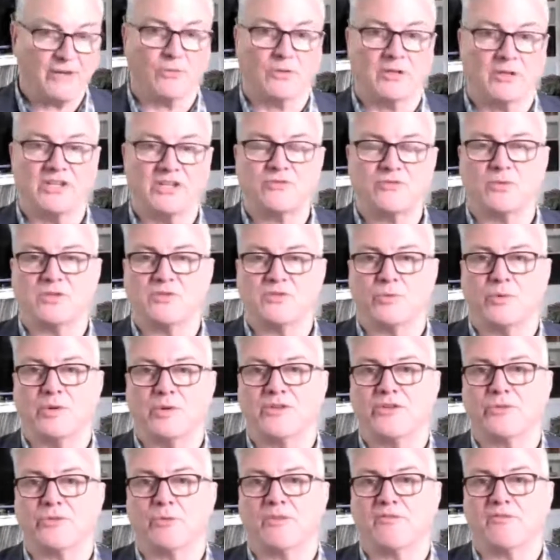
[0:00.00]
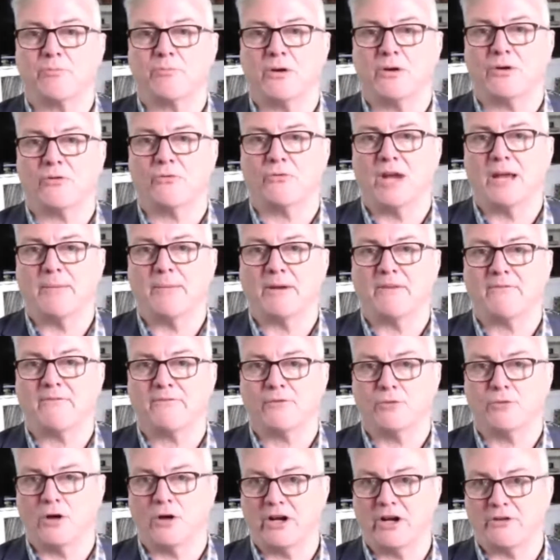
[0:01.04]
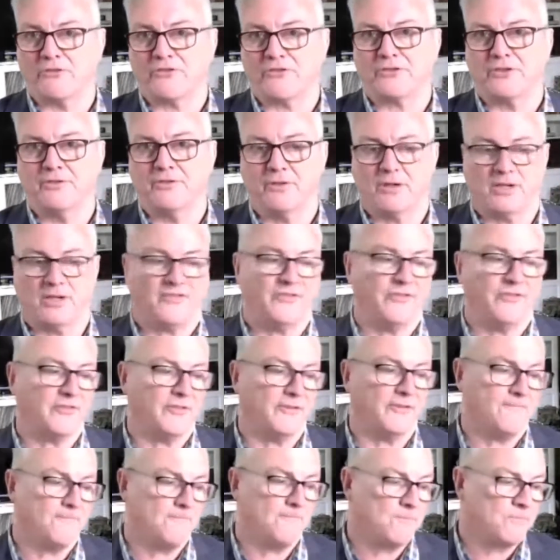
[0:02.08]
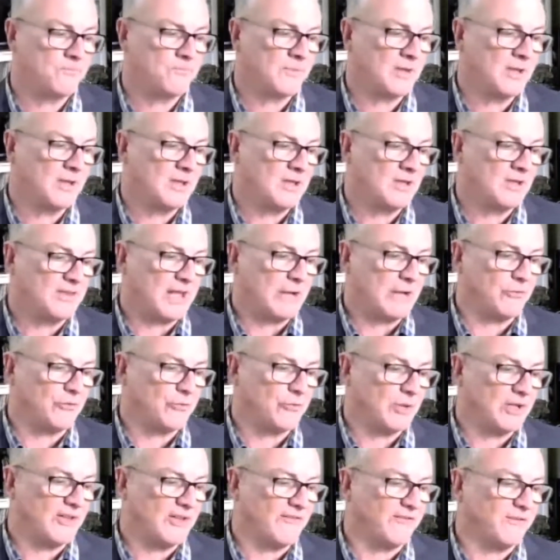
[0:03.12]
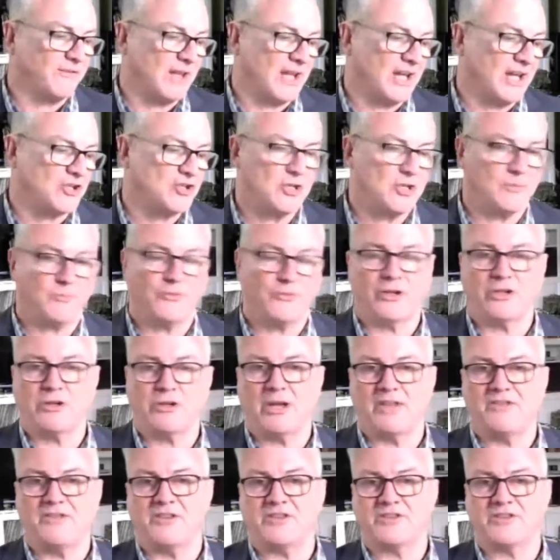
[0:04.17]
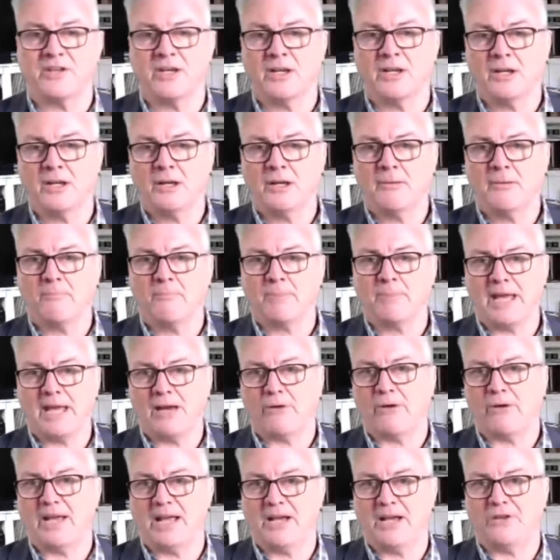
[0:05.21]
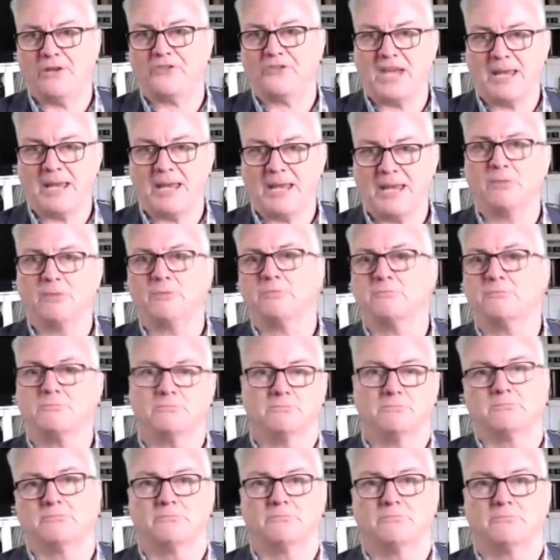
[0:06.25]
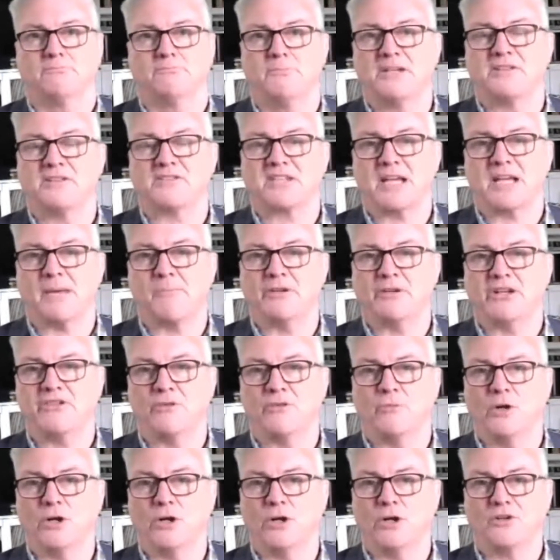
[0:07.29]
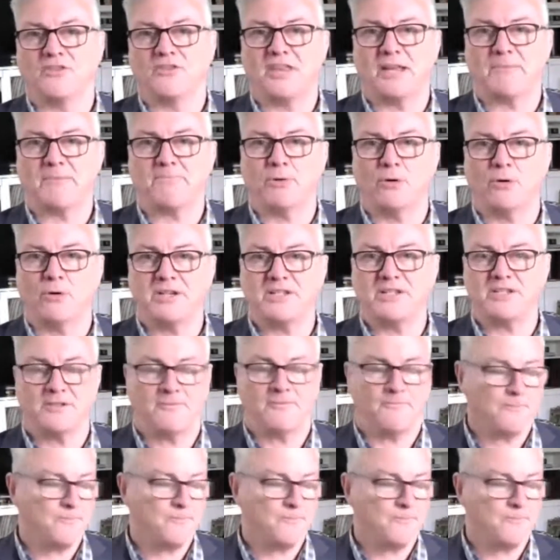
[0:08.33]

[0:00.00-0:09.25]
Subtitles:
released, which was in Swift programming for iOS devices. That was really a flagship. So you had this powerhouse Apple, biggest company in the world at that point,